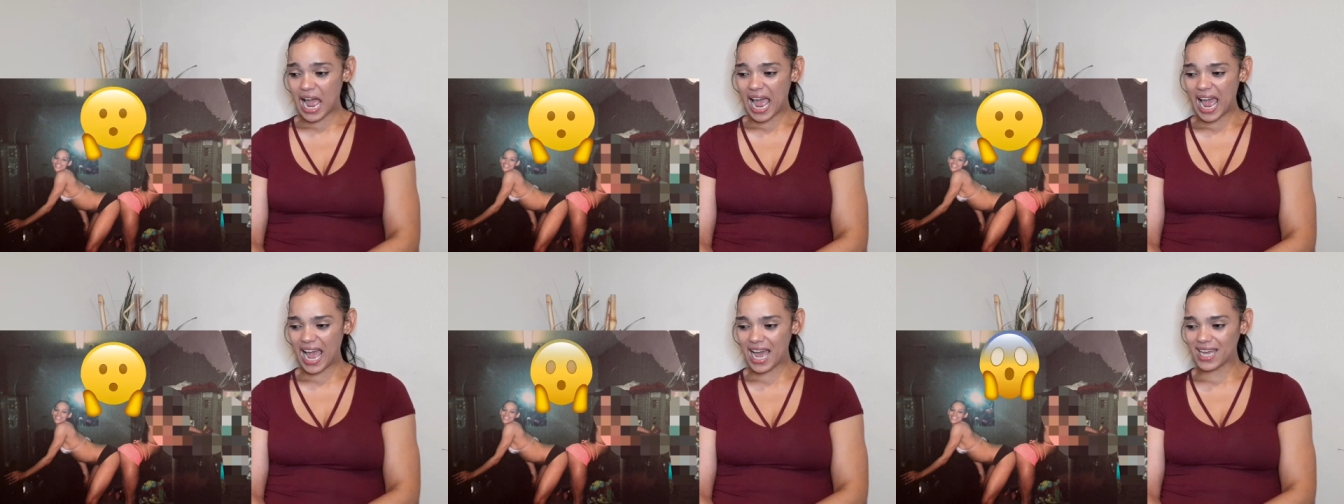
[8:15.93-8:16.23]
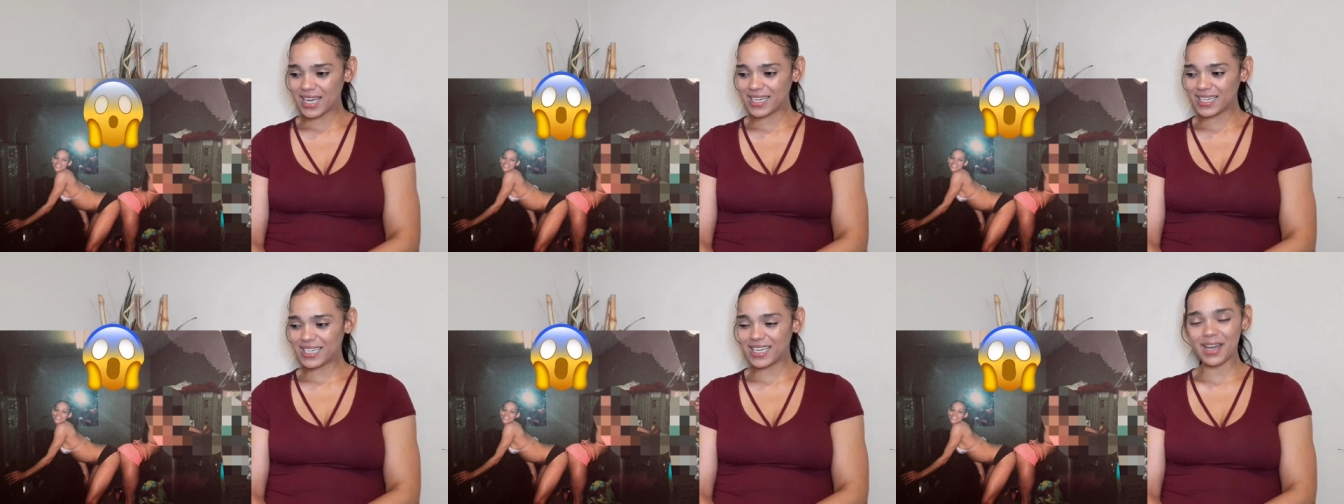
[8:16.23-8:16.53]

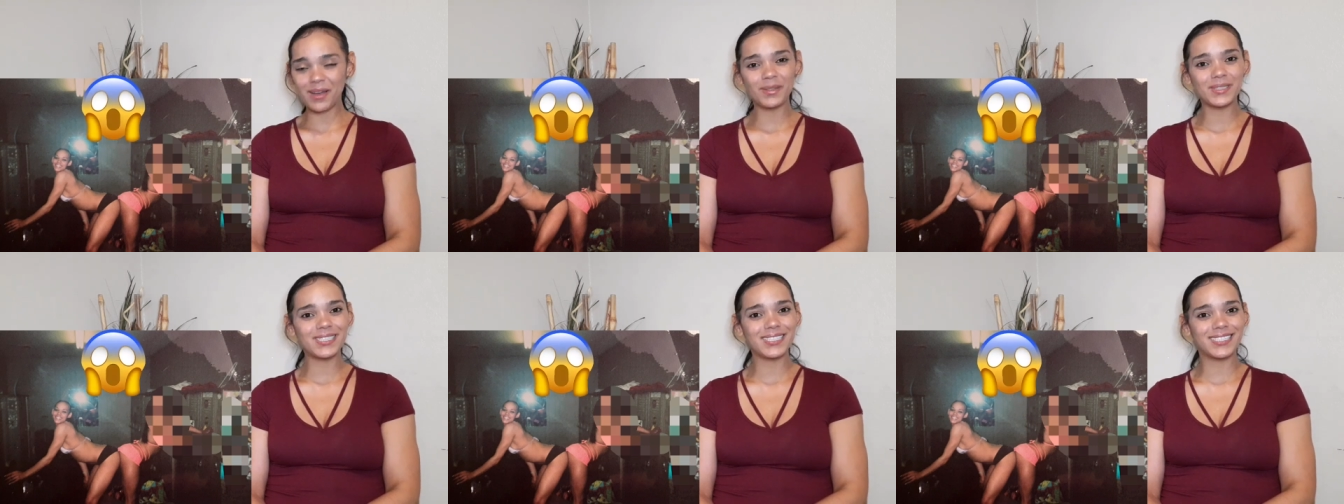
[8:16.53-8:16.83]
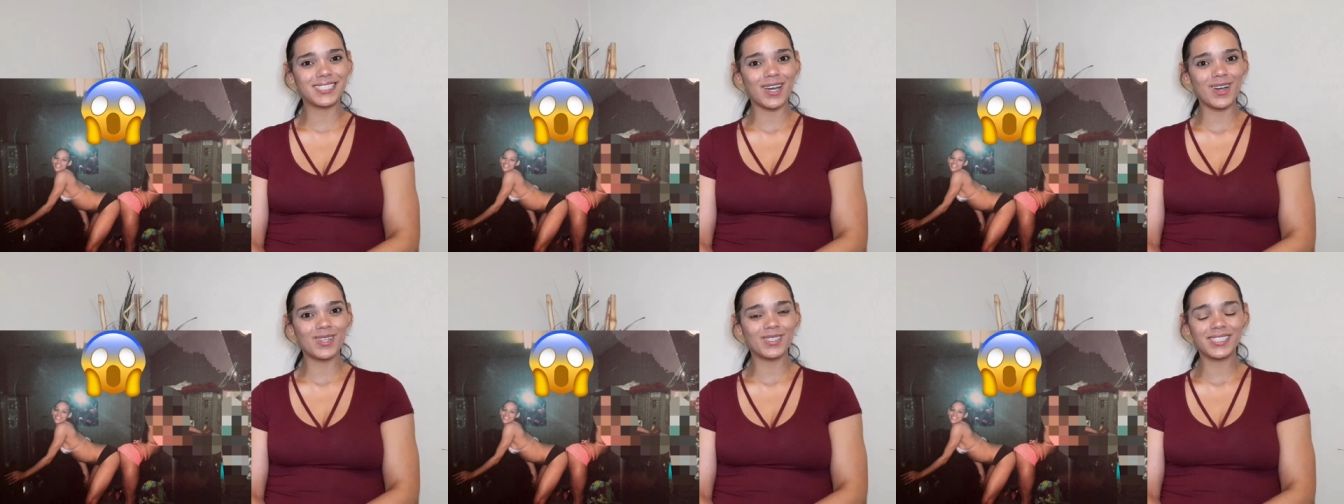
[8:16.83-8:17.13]
Ah, I was
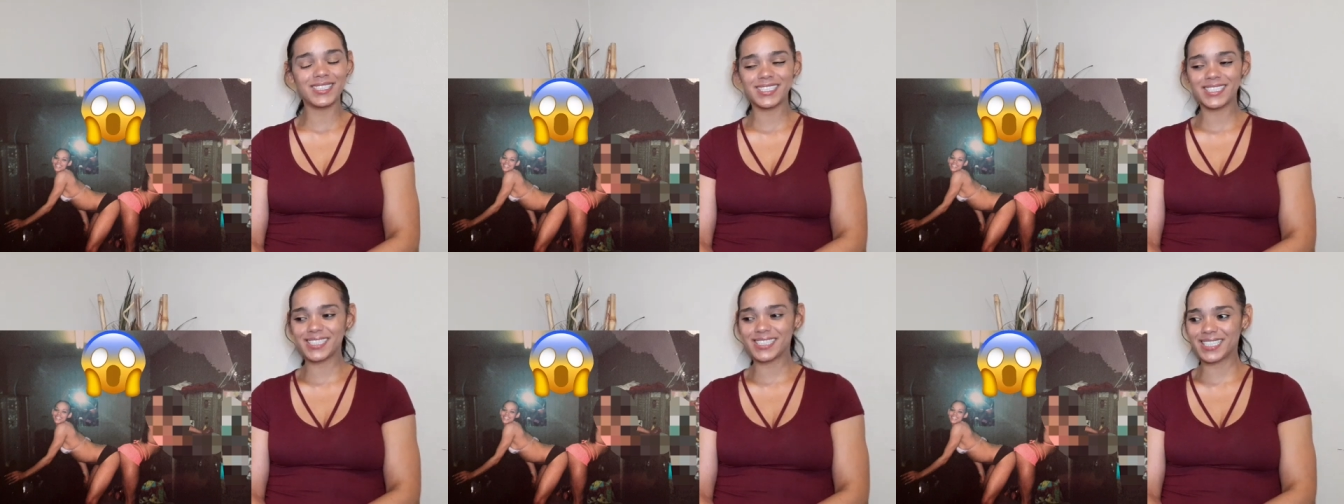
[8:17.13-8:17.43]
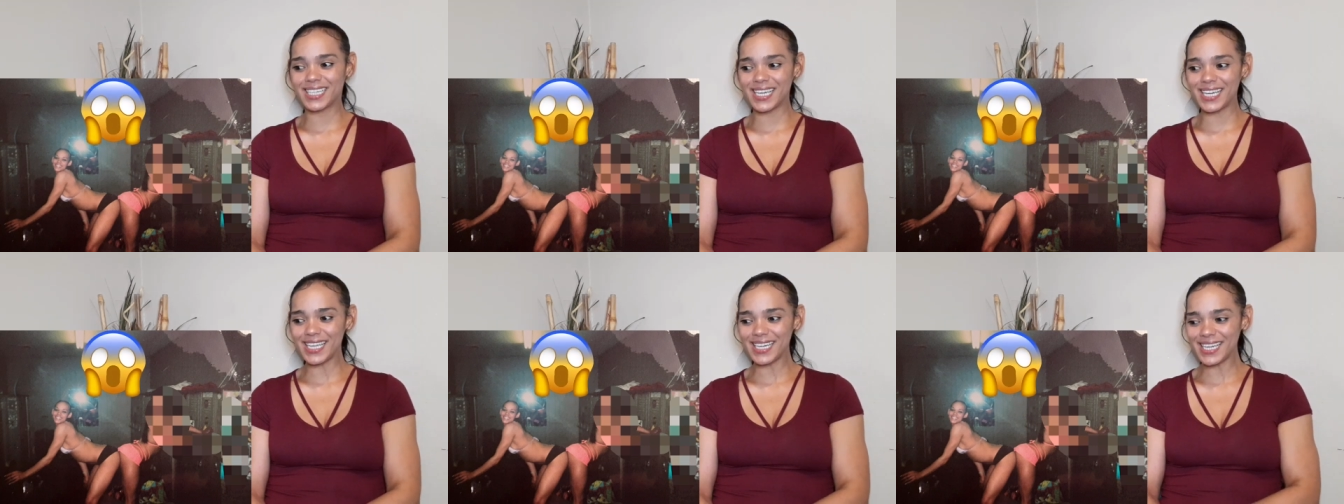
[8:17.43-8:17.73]
so
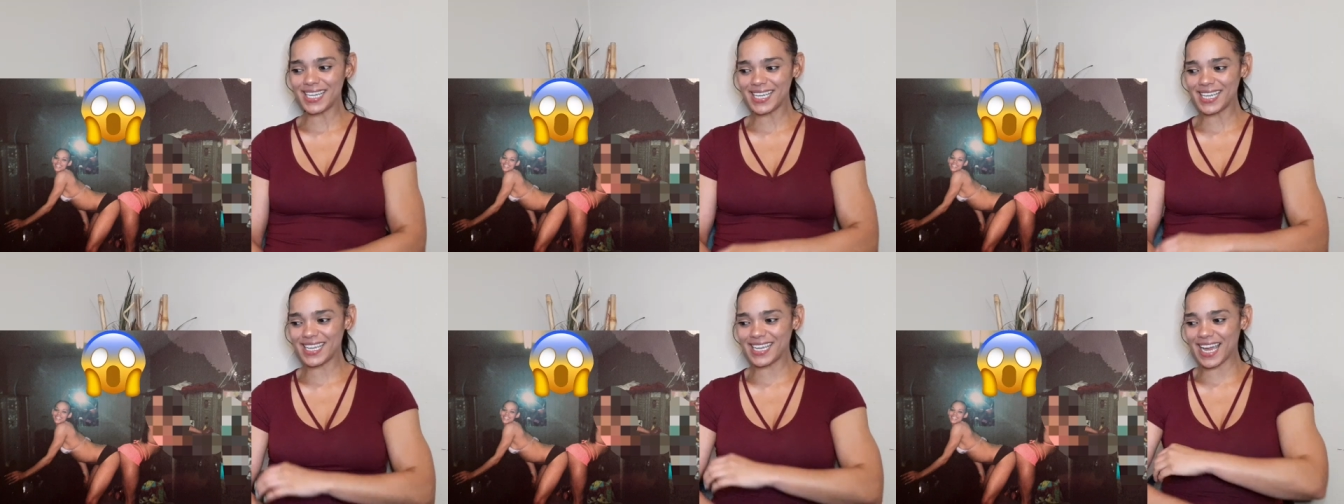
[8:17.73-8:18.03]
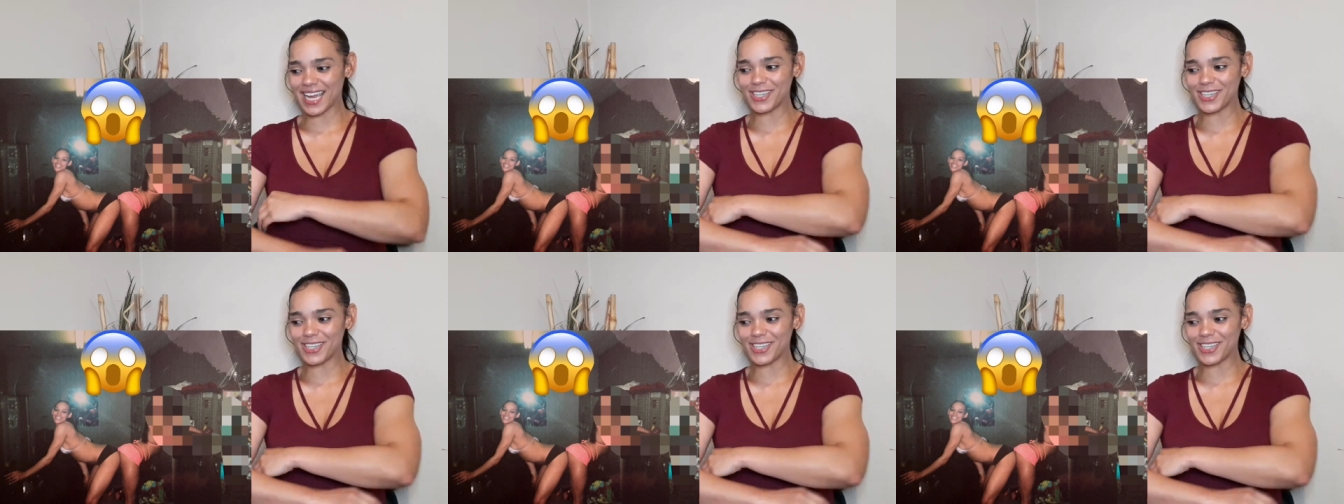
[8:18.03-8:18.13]
skinny.